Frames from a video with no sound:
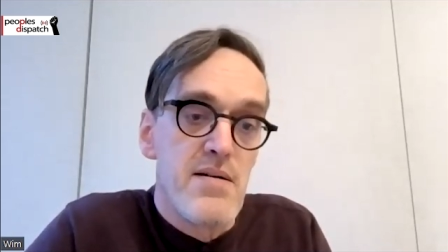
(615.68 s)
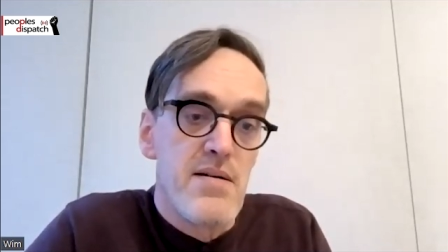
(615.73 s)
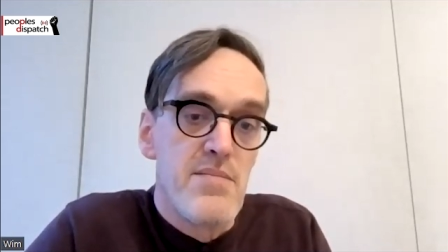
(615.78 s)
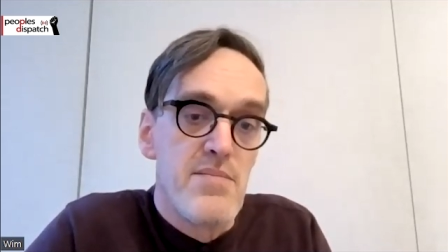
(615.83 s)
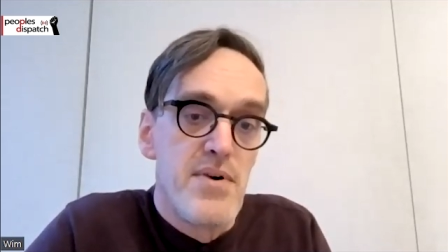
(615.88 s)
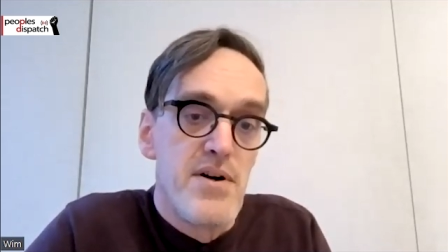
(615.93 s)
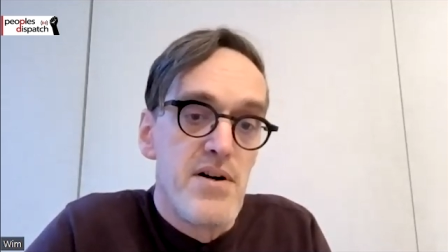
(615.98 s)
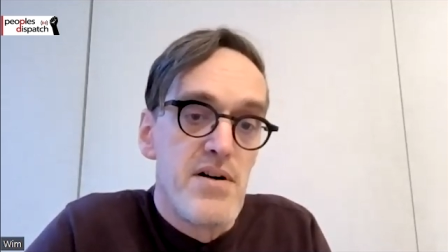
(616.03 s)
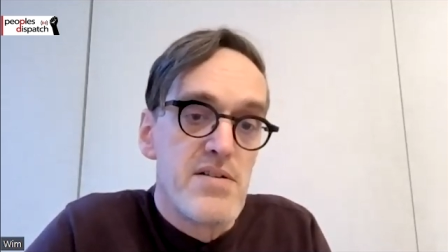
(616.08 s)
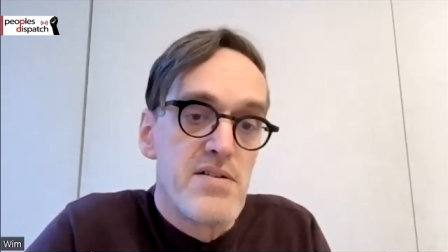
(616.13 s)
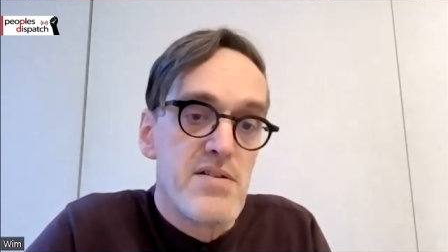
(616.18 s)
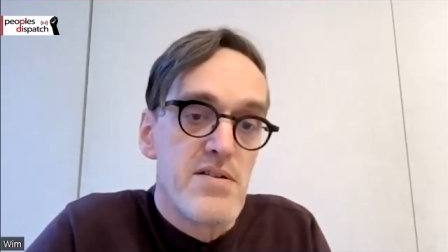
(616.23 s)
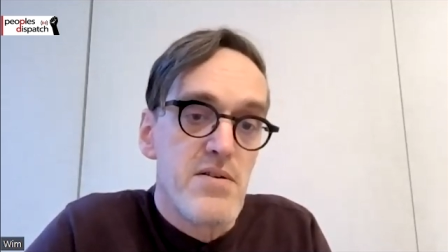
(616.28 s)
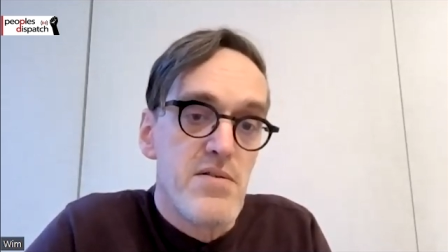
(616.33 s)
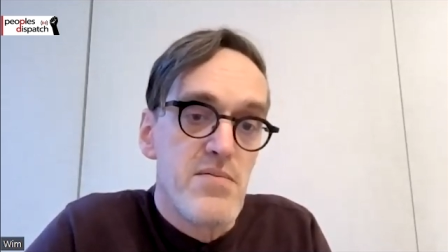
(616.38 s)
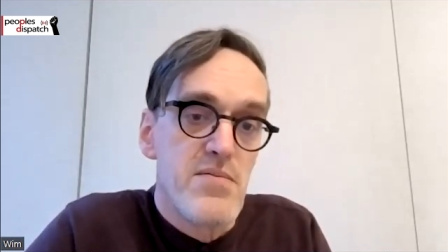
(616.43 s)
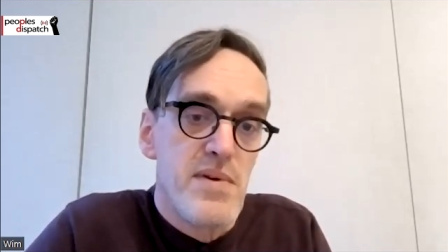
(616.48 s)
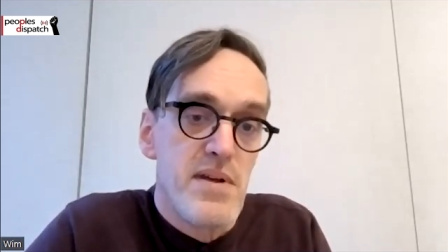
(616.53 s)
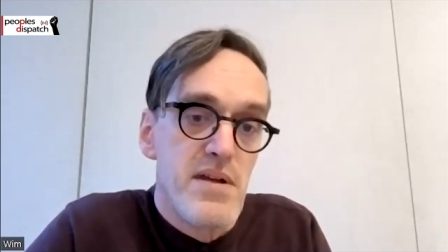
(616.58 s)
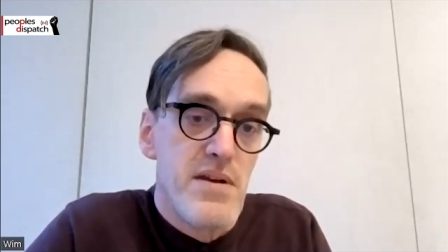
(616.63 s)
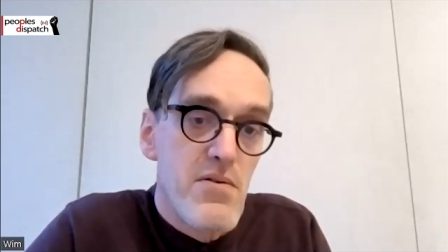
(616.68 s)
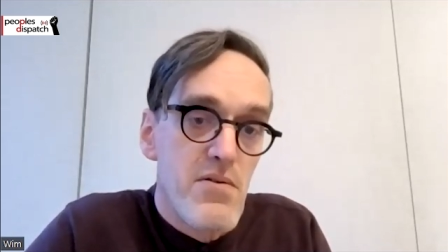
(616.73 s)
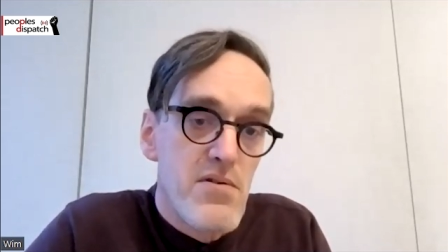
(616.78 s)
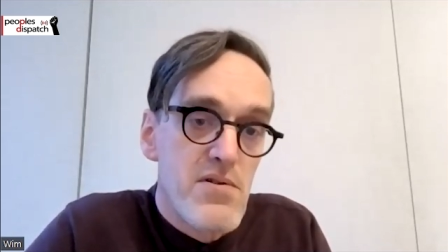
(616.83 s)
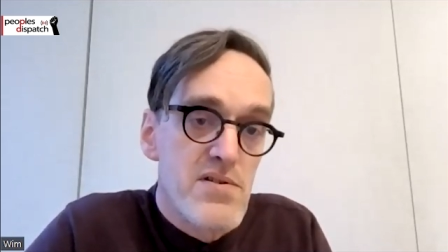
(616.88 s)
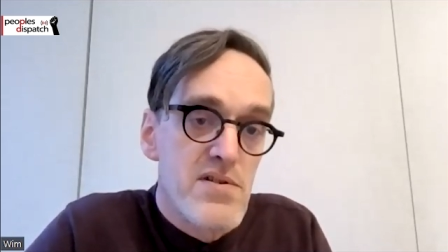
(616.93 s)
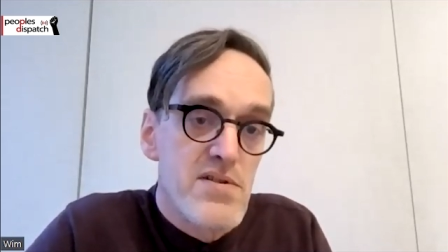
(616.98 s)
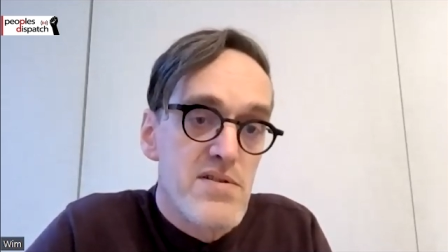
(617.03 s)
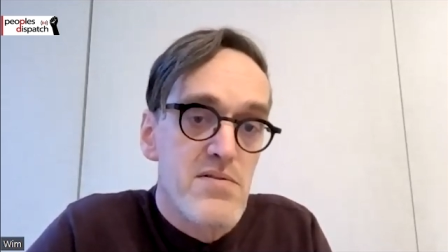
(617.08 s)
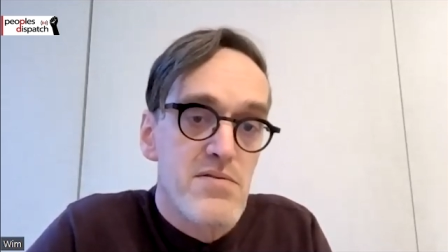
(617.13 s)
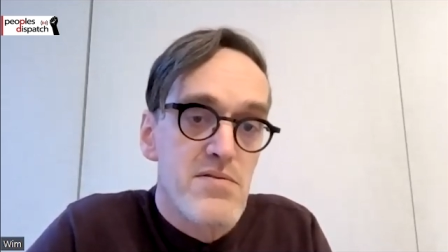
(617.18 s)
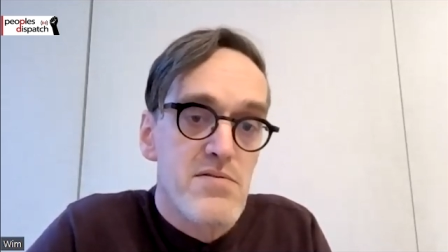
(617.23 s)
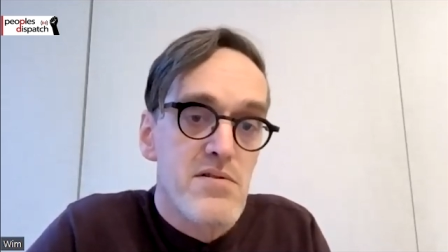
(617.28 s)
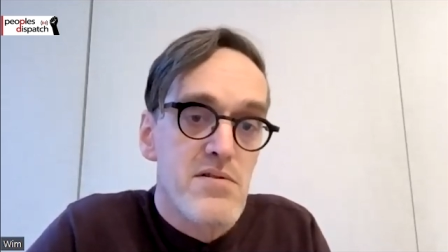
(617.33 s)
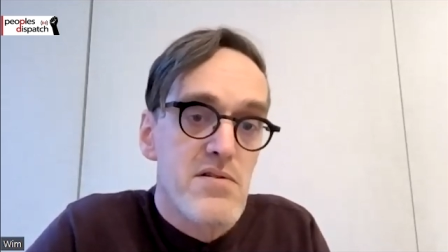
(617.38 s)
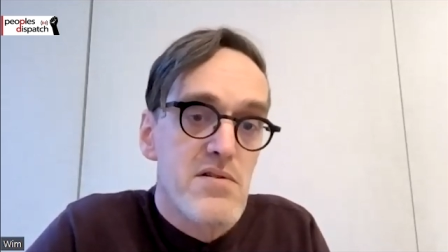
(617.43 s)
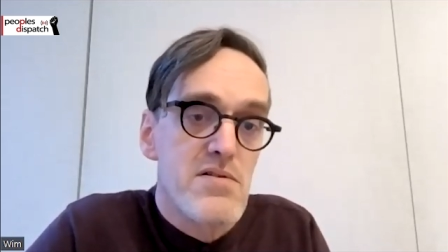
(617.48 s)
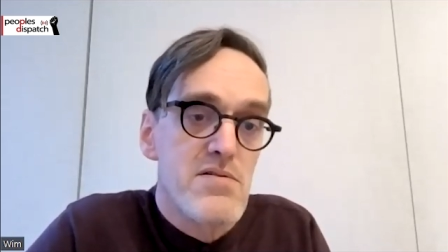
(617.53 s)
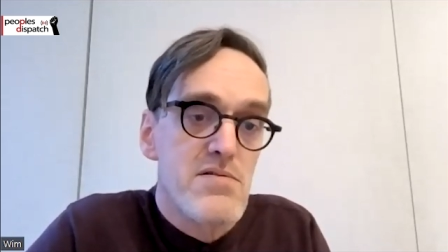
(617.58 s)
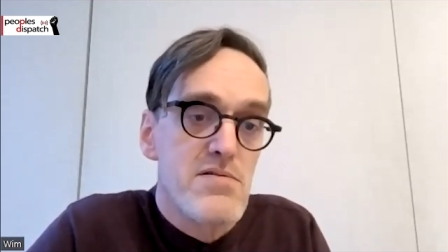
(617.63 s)
But we also
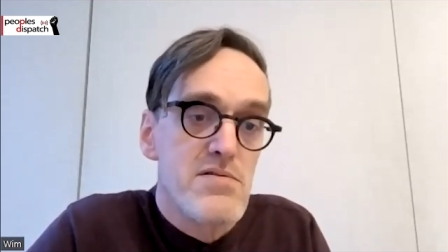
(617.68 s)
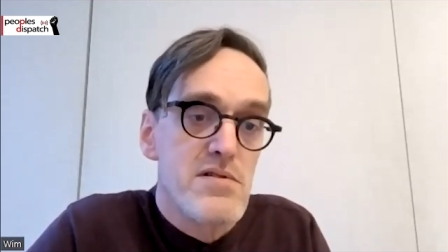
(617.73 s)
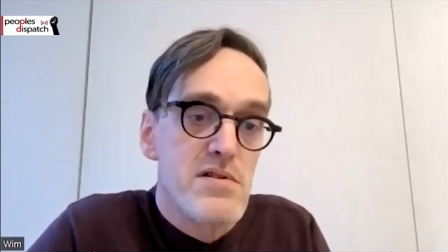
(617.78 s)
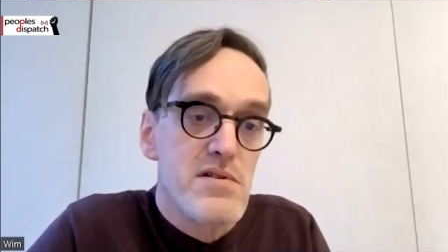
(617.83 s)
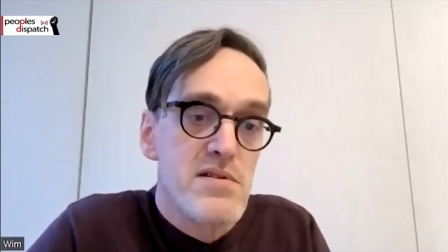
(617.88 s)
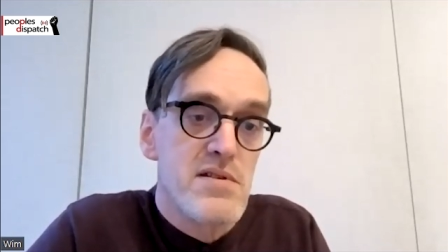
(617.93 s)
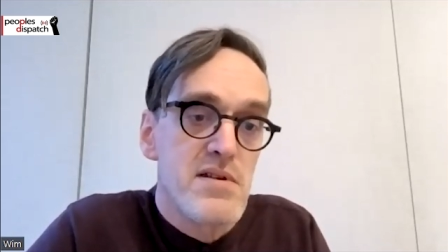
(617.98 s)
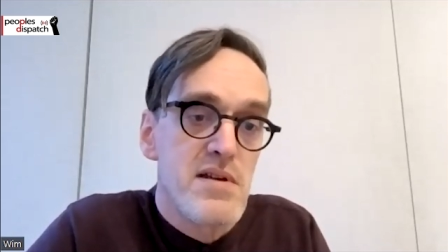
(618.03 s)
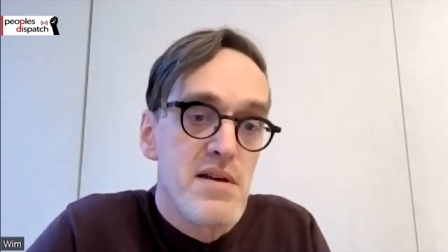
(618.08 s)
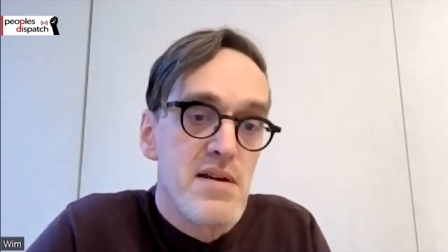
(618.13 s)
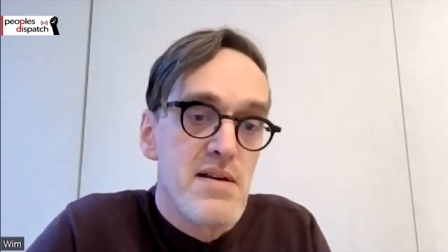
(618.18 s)
concluded